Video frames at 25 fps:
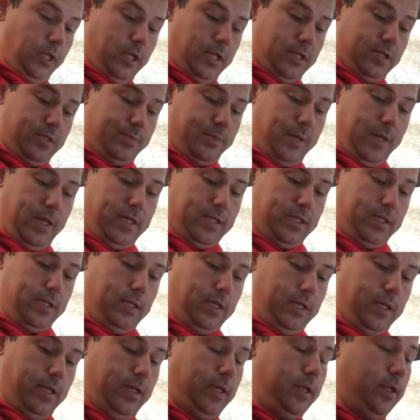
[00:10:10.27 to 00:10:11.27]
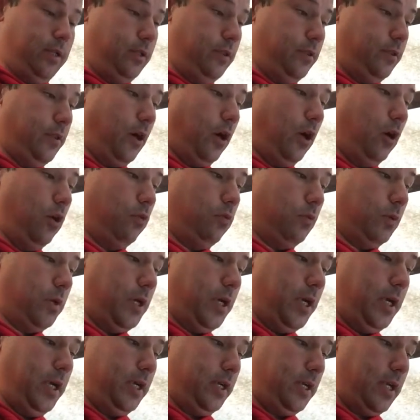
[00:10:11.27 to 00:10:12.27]
Especially the
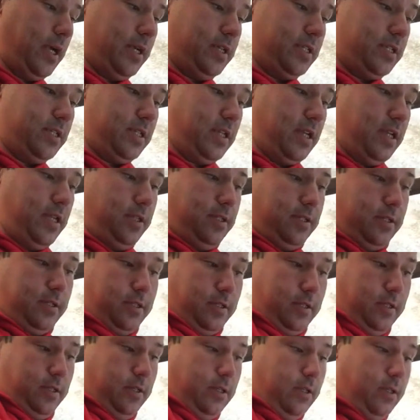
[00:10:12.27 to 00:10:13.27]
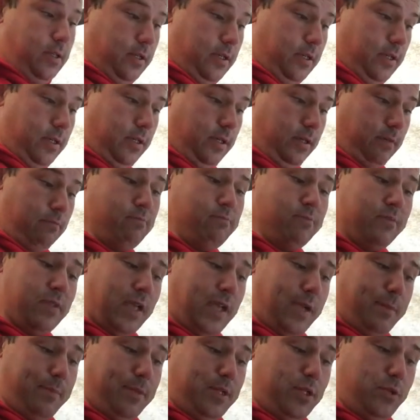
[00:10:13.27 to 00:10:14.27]
O-ring that seats
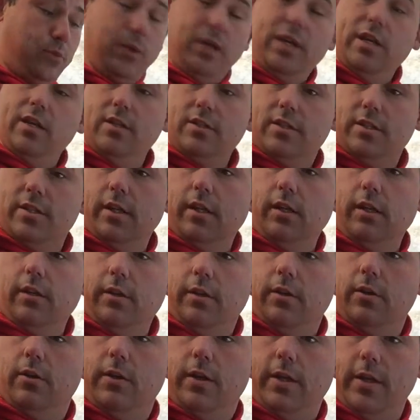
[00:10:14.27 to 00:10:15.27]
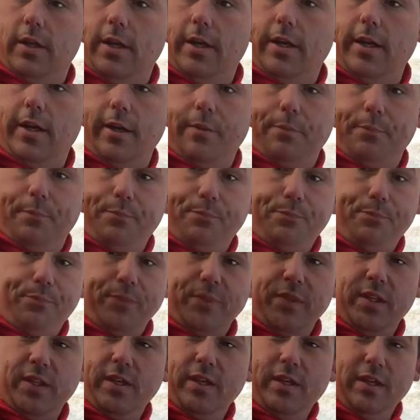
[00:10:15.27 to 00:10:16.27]
in between the cylinder and the head.
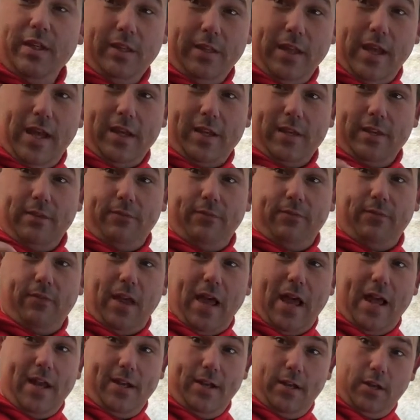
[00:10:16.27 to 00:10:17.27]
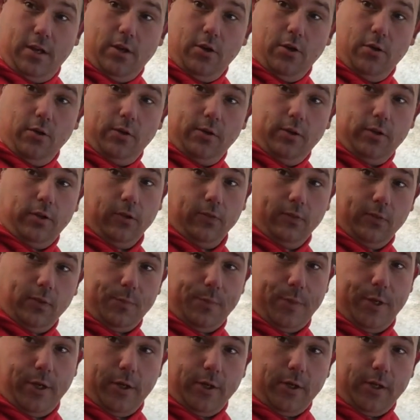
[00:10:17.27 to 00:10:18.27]
That can flatten out over a
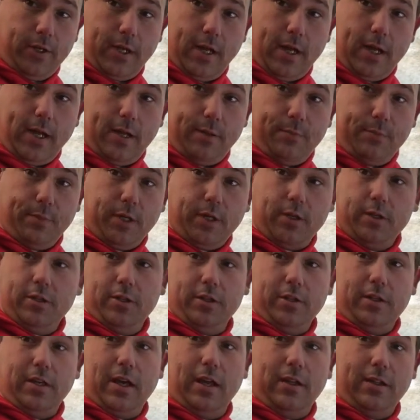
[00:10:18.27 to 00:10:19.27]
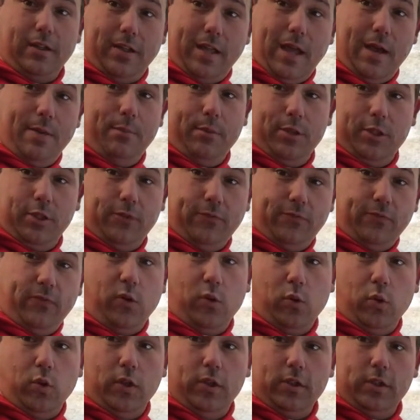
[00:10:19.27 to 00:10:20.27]
period of time because you got that much
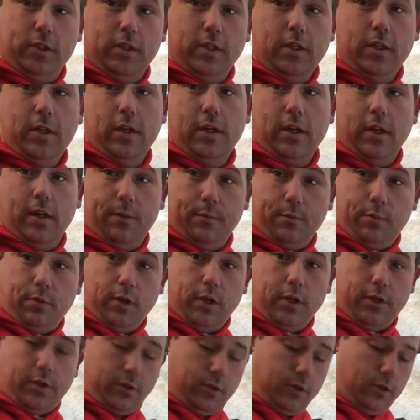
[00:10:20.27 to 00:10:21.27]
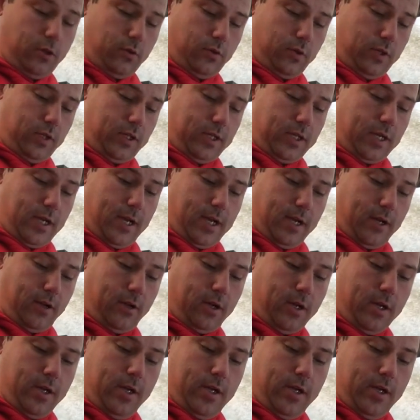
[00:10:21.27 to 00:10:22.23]
force and pressure holding it down.